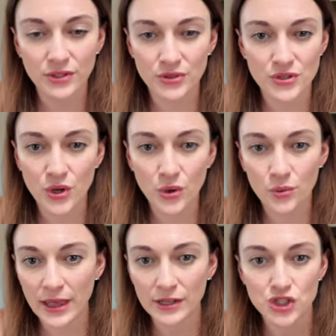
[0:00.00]
There's no
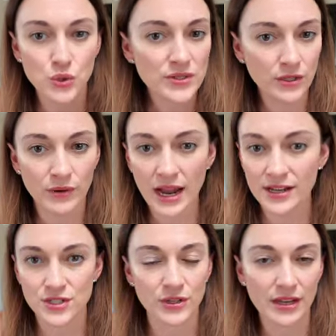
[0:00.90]
like choosing
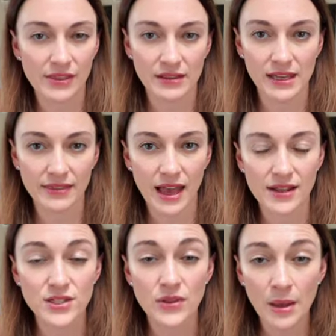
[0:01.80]
rides or anything like
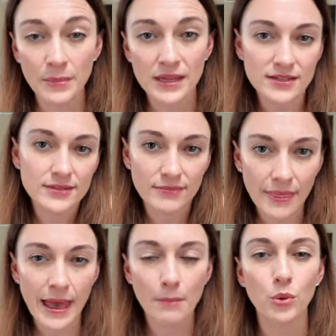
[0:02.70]
that. So that makes
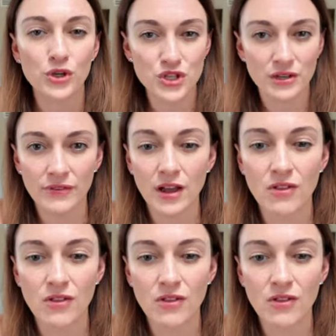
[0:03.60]
that portion of it a